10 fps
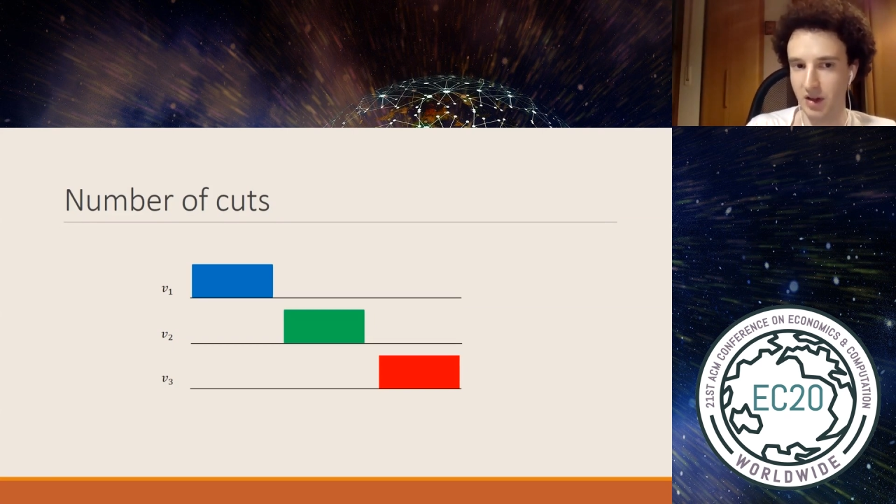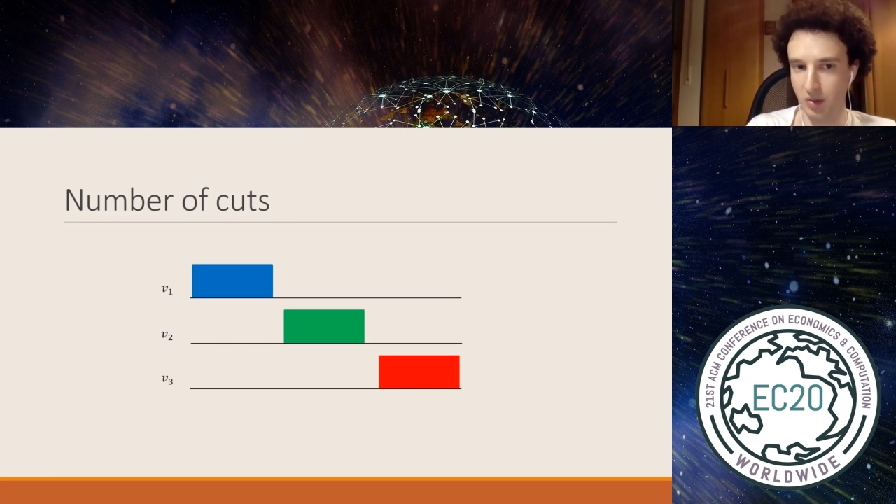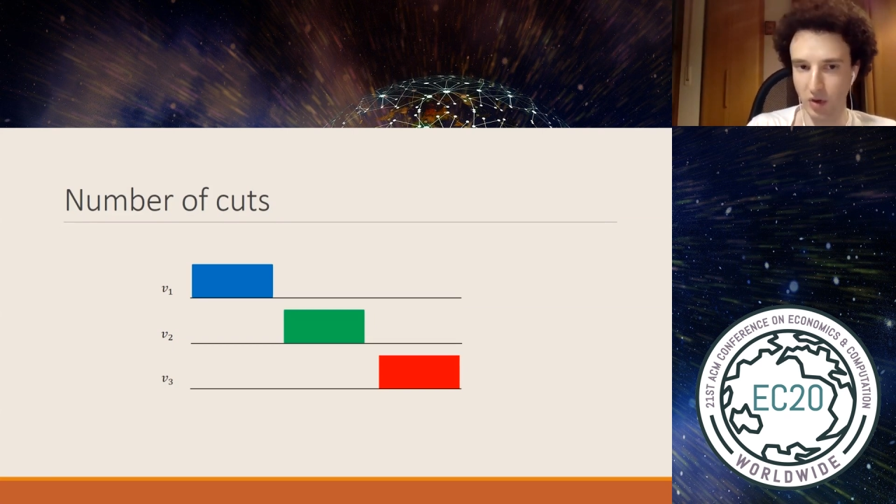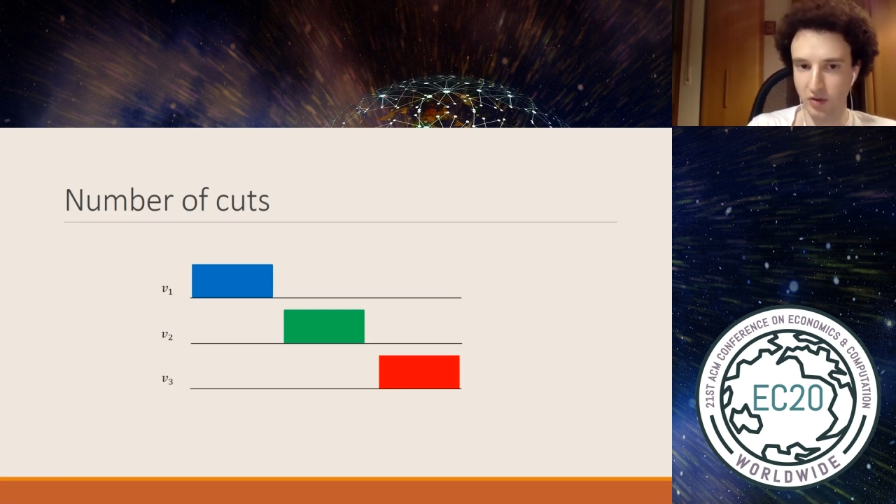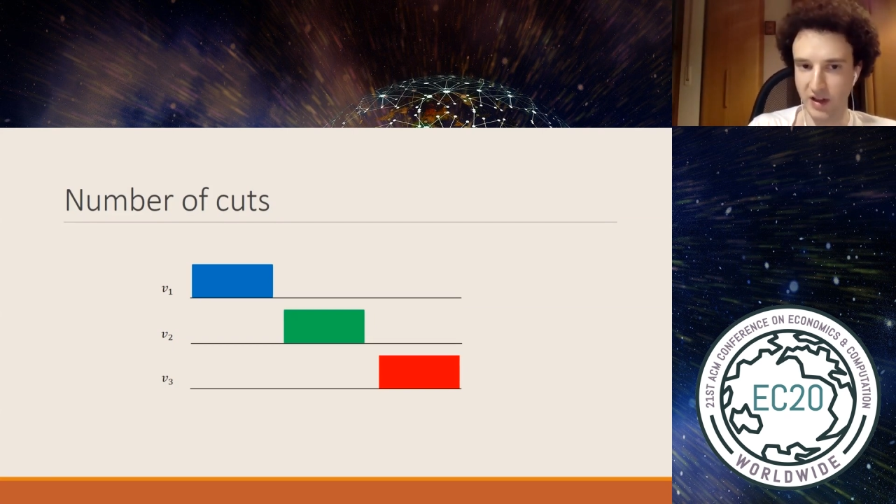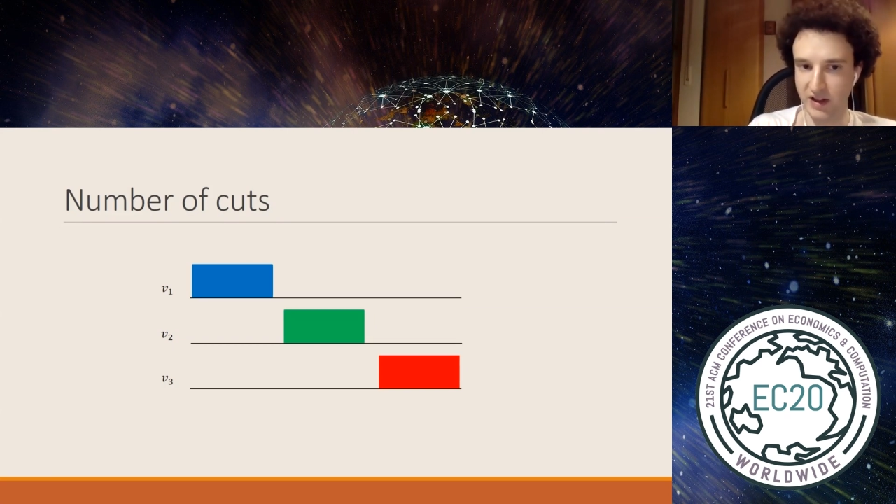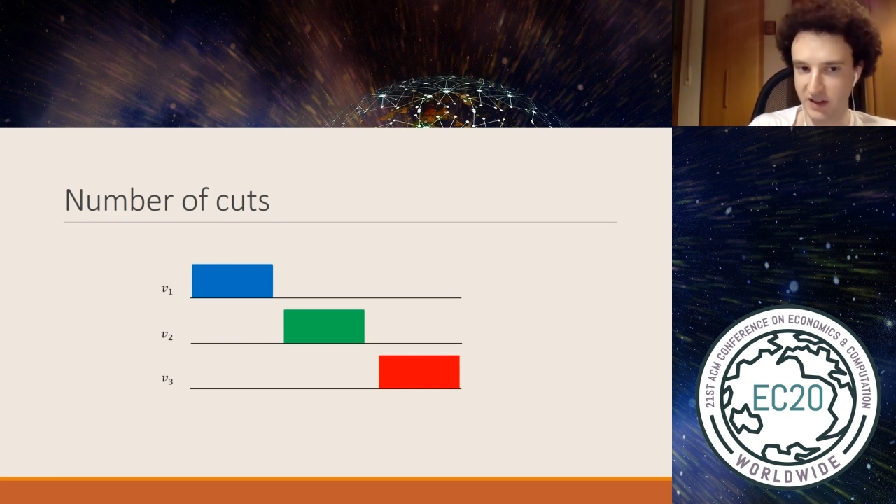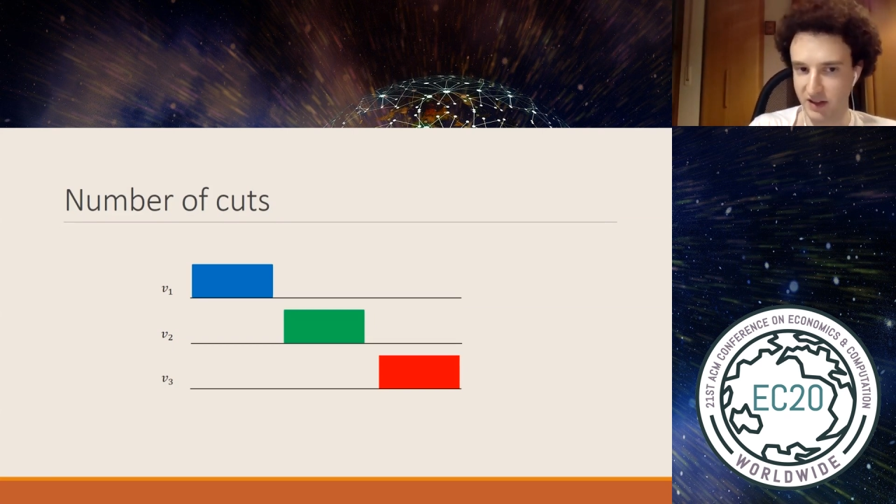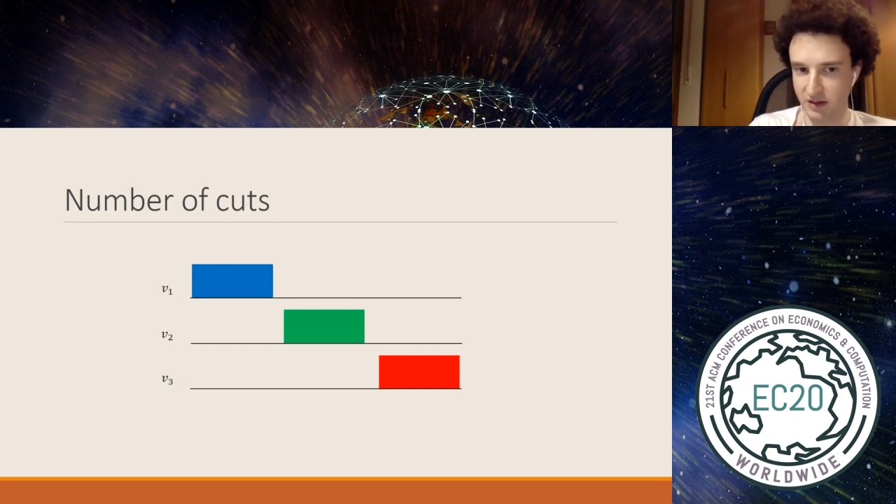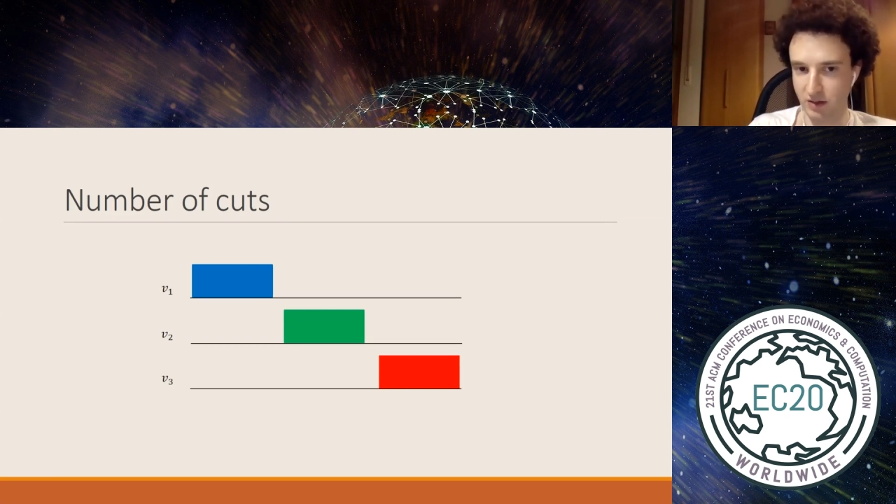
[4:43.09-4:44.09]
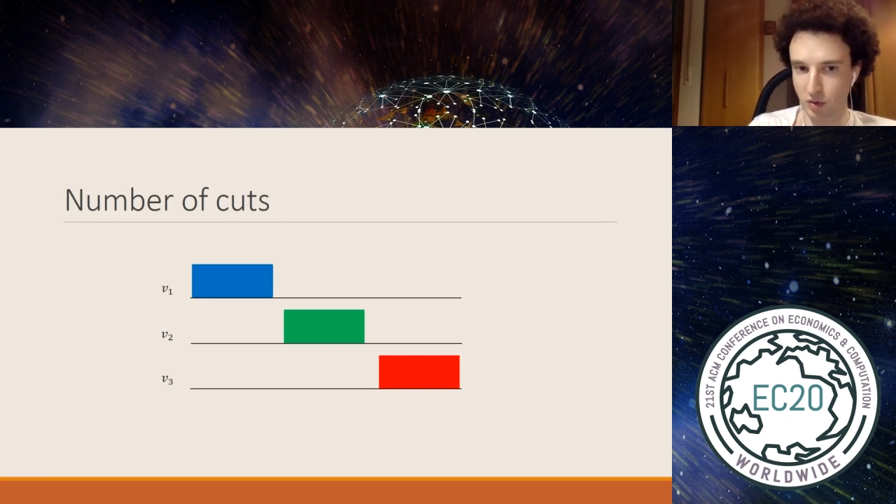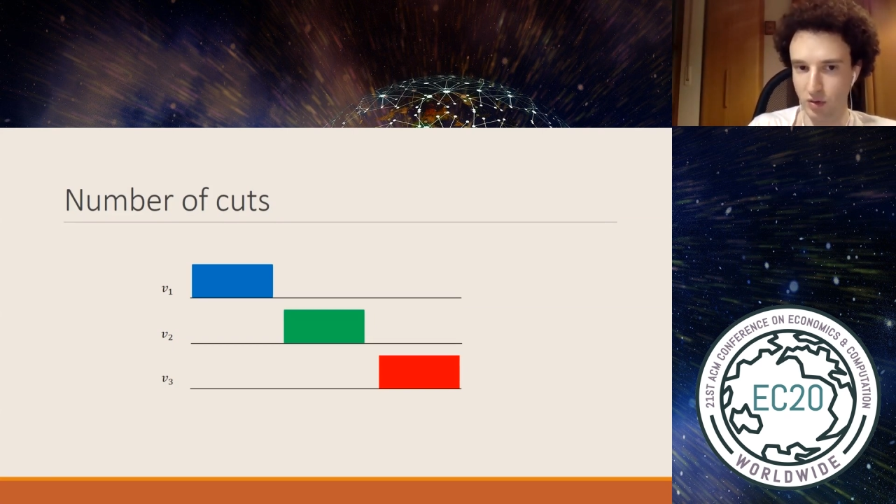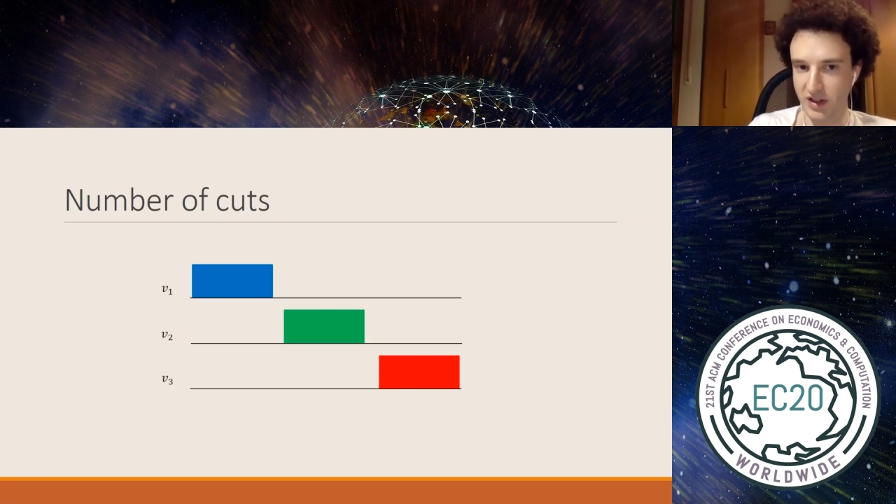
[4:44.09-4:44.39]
In both cases, the blue